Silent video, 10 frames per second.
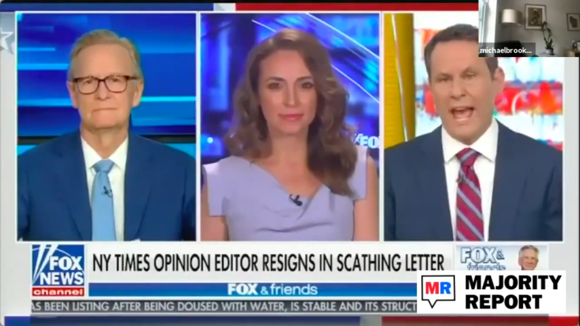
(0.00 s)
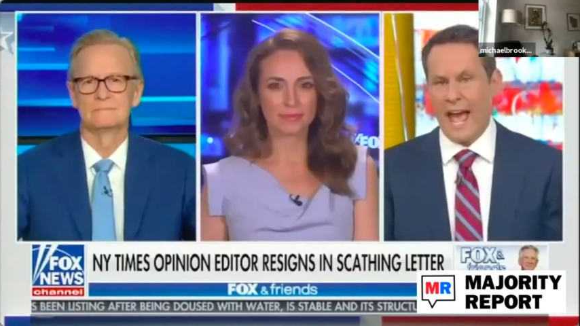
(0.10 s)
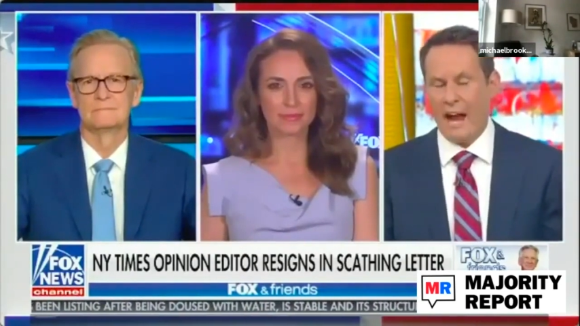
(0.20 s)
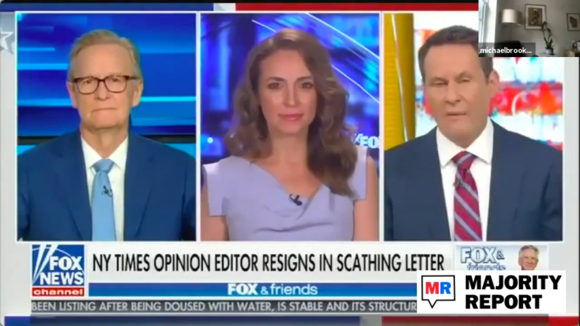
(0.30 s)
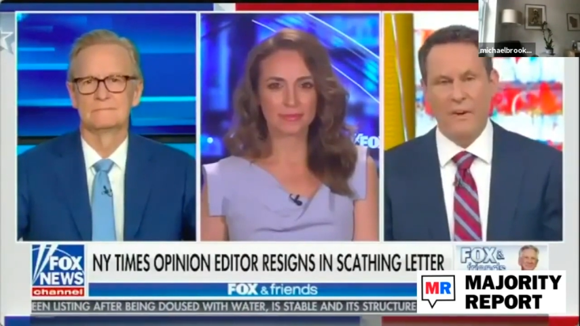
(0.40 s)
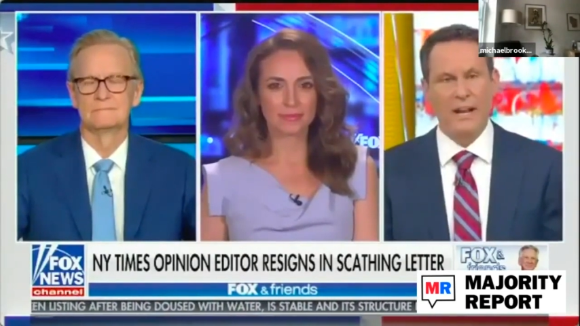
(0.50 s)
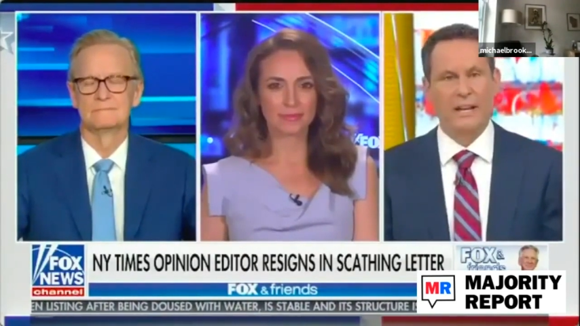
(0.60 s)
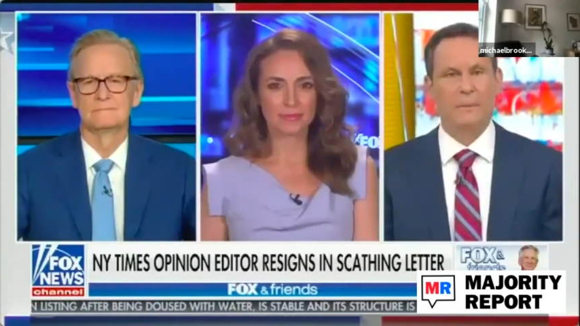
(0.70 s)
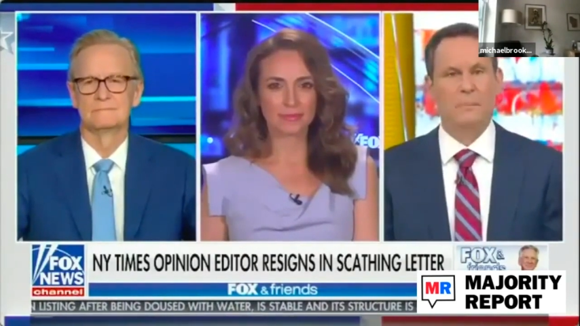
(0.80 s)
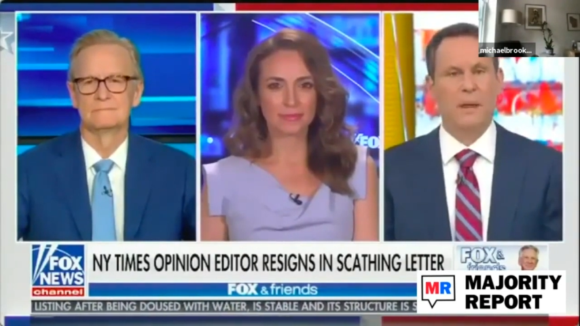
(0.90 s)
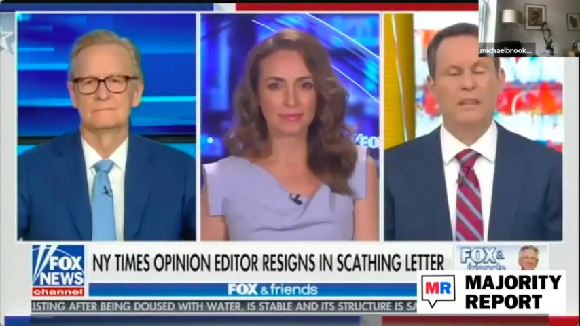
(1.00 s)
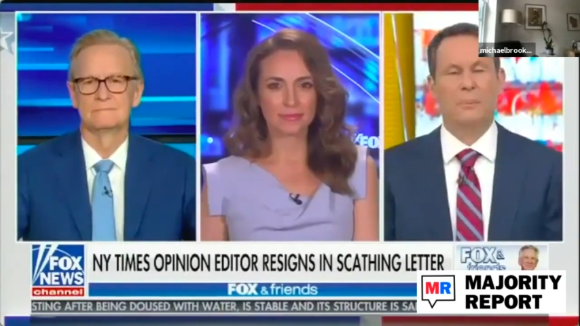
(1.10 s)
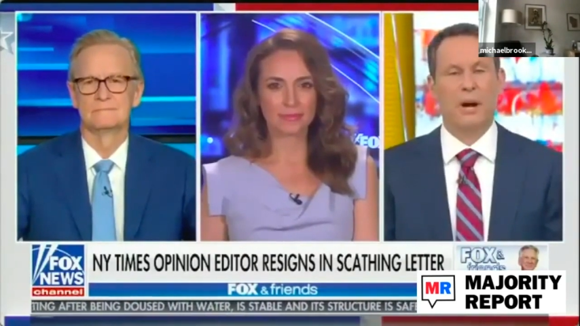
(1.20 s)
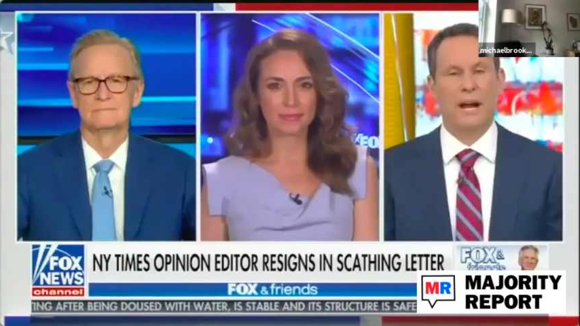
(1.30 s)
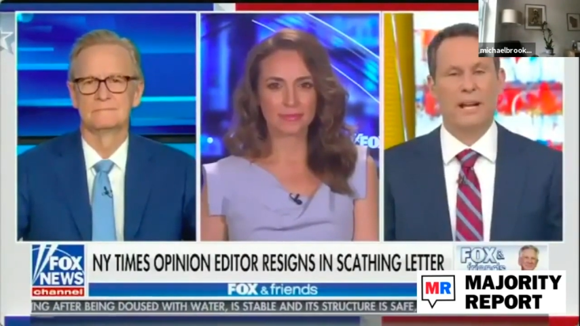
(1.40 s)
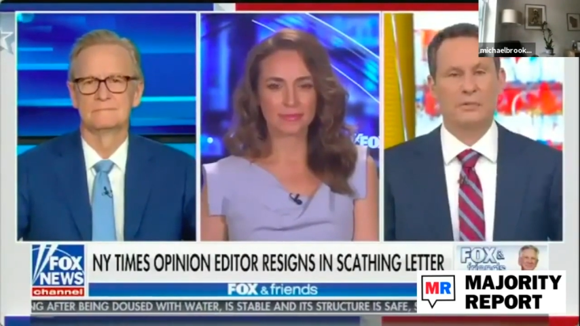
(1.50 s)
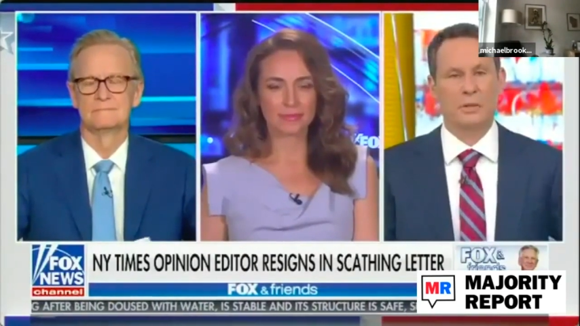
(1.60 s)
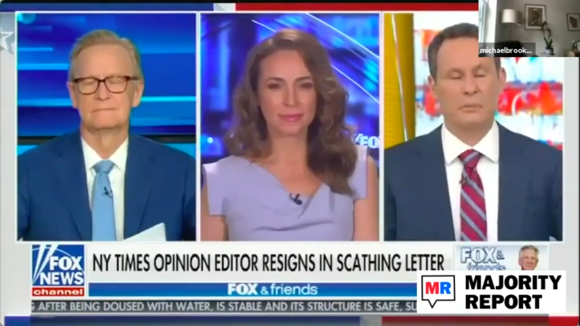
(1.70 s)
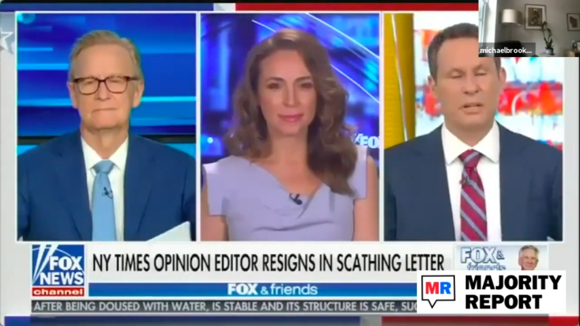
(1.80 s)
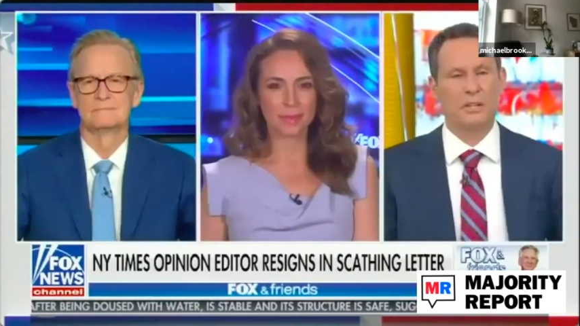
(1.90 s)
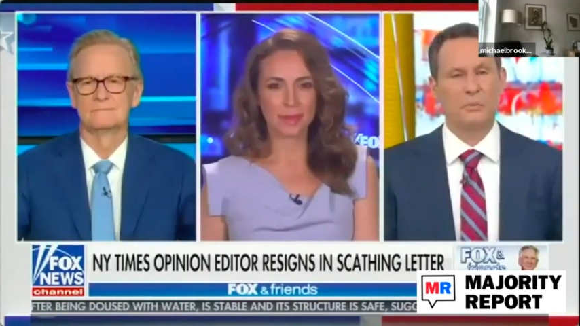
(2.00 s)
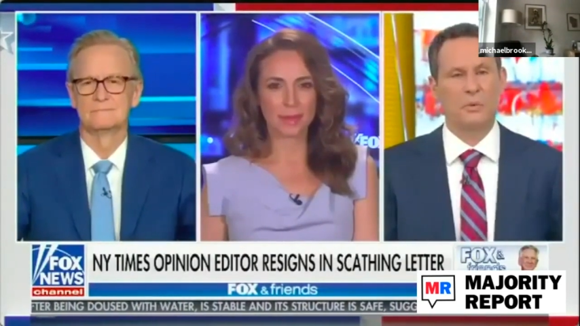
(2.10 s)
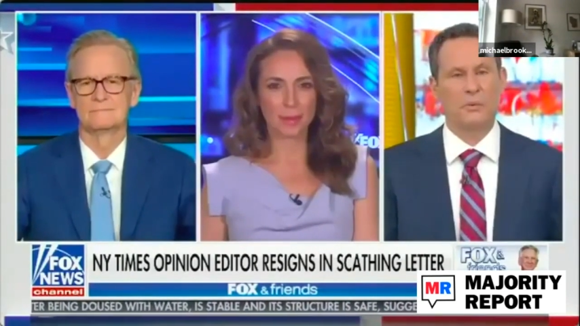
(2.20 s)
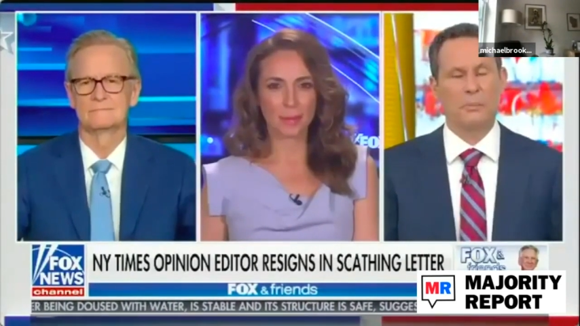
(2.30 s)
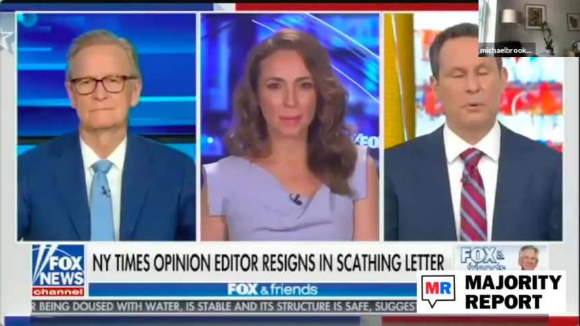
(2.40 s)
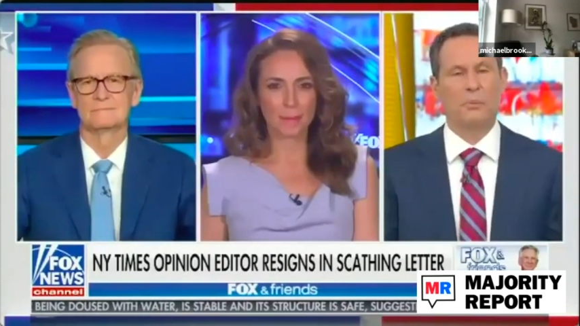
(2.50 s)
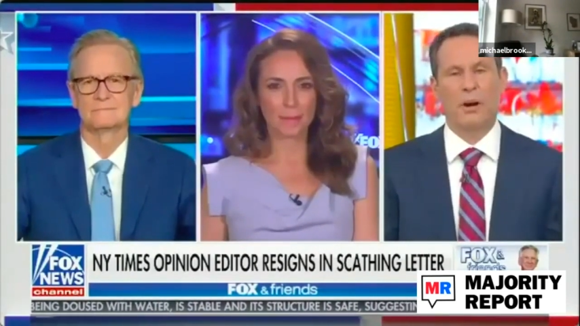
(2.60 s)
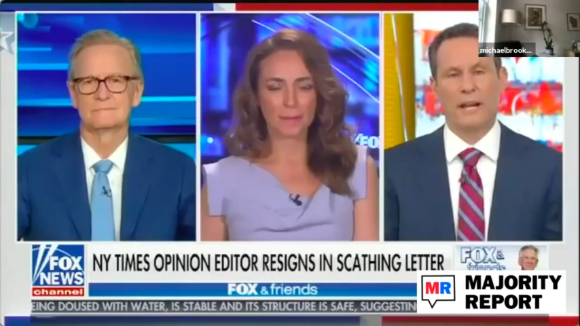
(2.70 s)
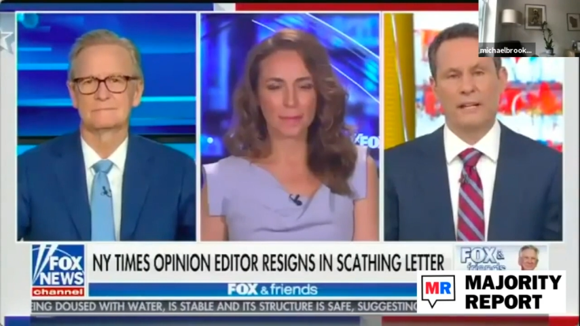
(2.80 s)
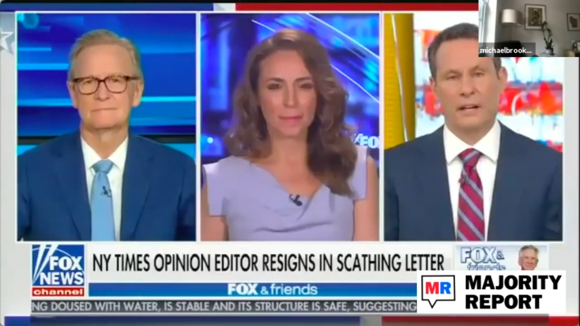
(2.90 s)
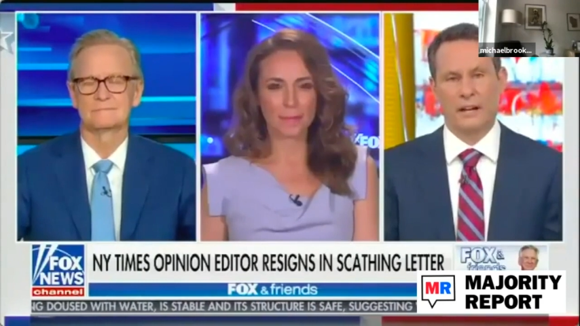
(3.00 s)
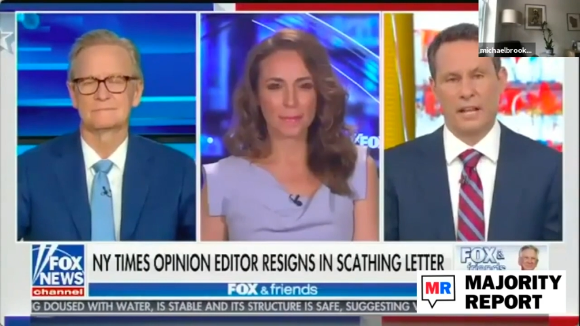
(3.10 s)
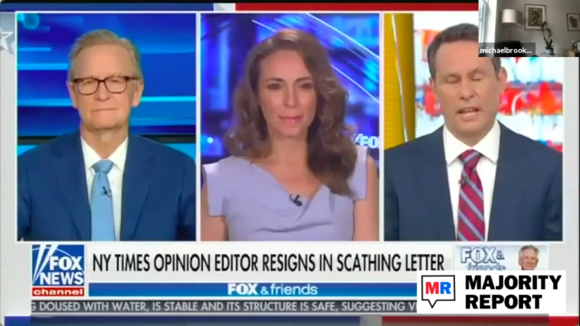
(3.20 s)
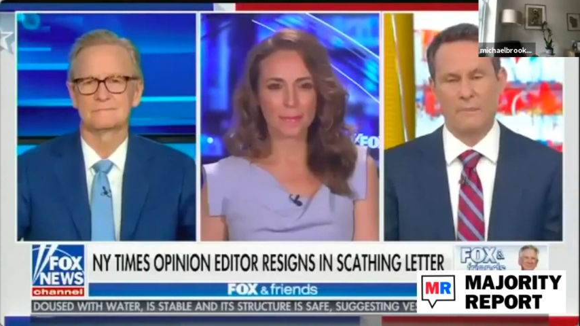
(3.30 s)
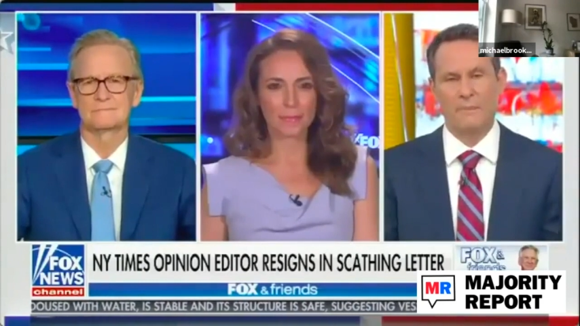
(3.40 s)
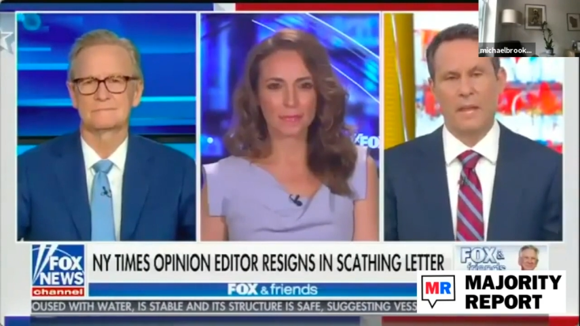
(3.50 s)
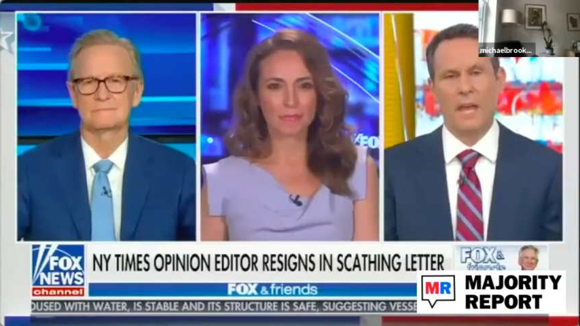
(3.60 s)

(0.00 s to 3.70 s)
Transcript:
Speaker 1: Al Franken paid the price when the Me Too movement boomeranged on him.